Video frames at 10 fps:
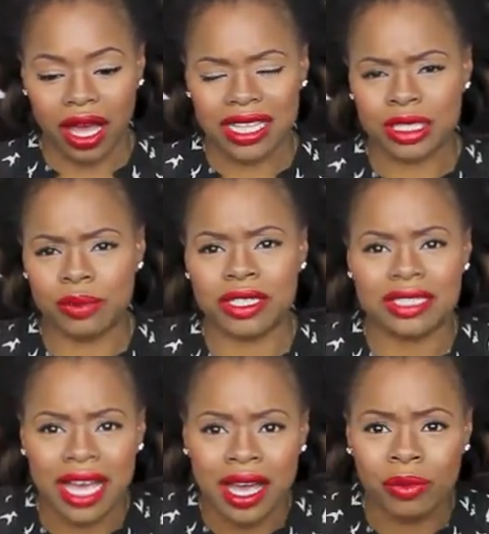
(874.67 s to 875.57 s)
I spend
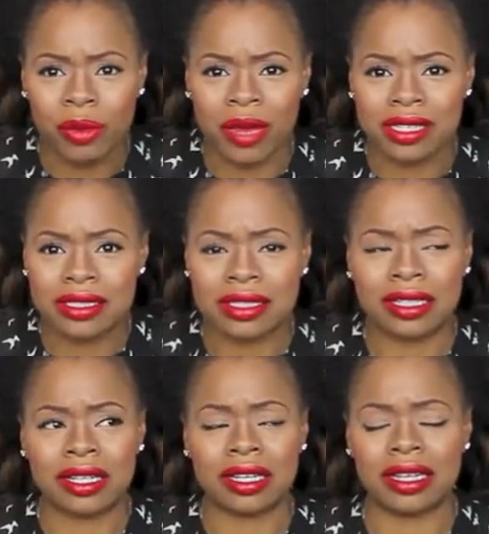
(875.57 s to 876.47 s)
time with my
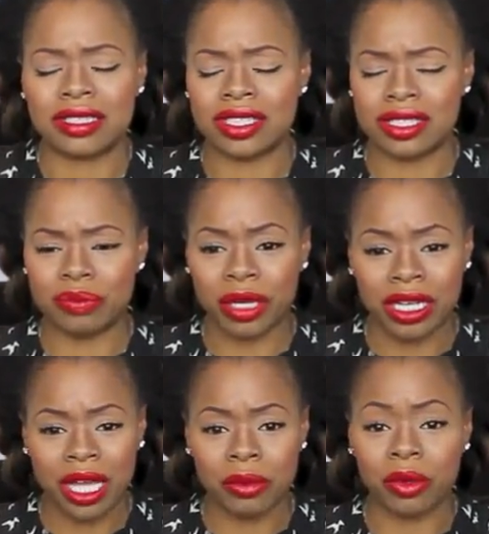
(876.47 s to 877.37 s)
son, and just
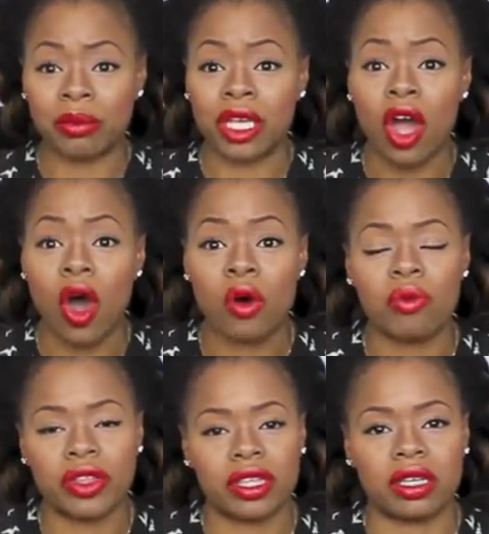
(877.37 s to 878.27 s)
being able to be home
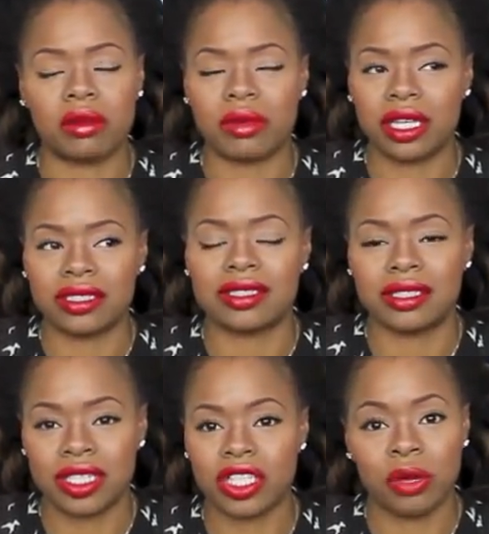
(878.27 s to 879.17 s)
with him, it's
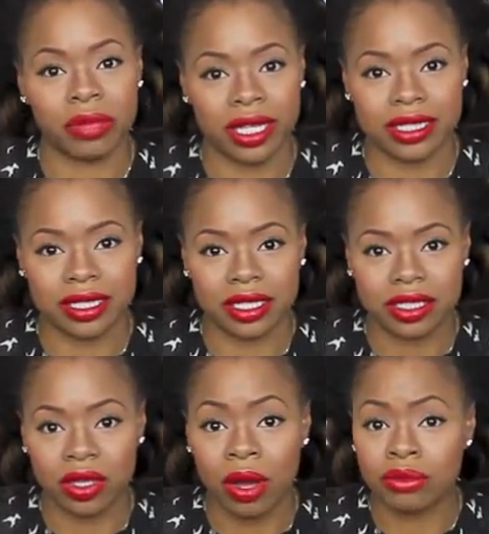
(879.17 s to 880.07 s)
such a blessing.
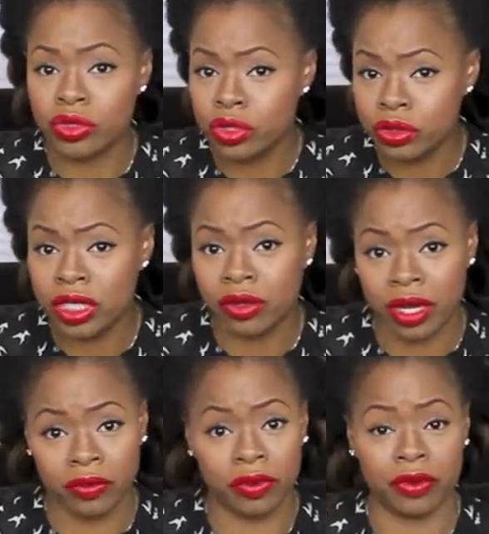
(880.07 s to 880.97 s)
So I'm truly
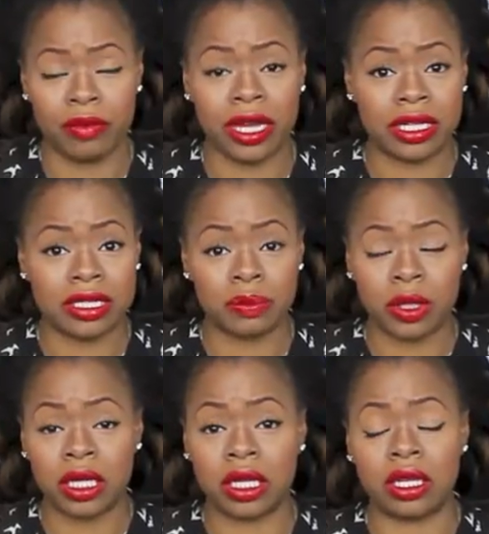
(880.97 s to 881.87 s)
grateful for my
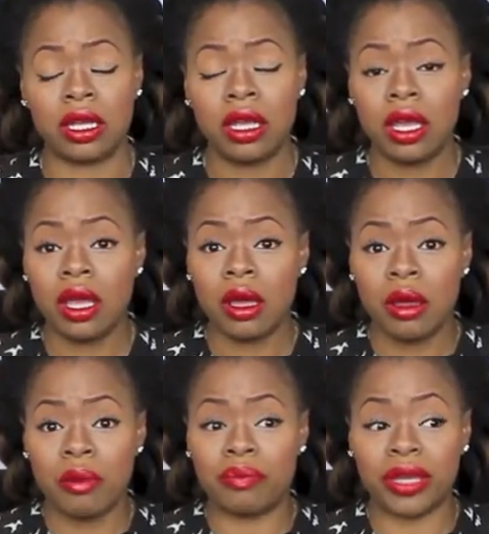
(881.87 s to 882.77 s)
husband and
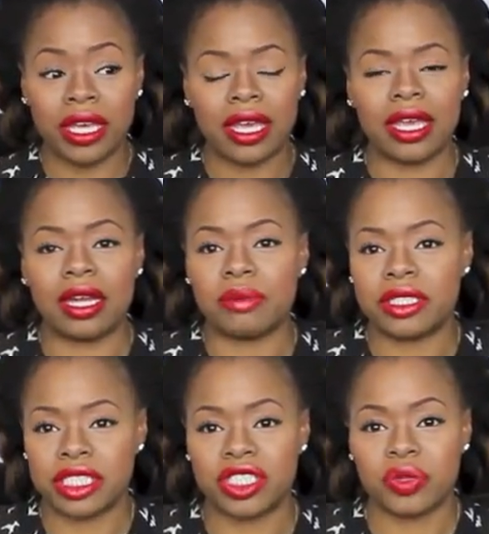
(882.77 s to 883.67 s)
being in a
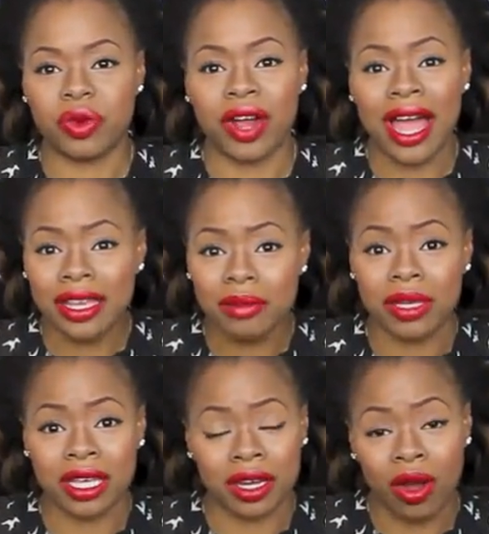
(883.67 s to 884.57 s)
position where I can
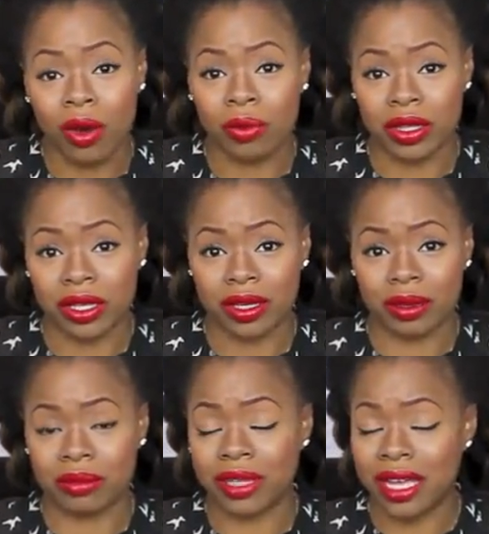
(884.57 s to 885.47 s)
be at home with him,
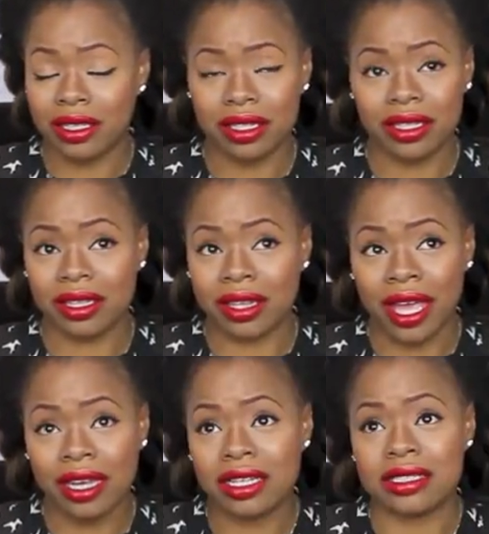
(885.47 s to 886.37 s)
that
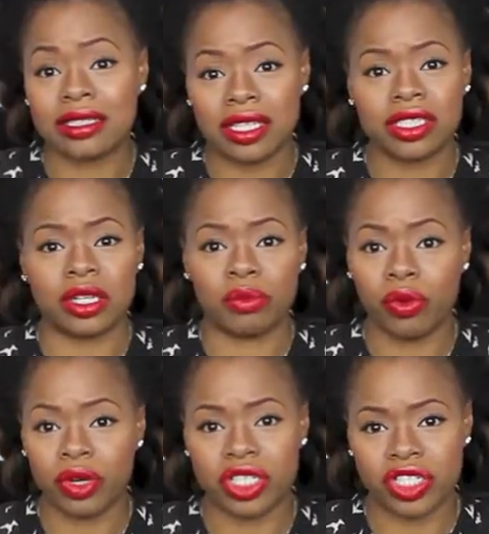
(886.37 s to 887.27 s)
is such an
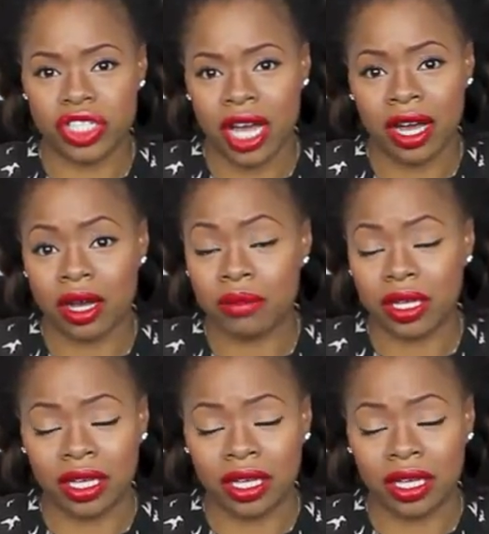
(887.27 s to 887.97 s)
important job.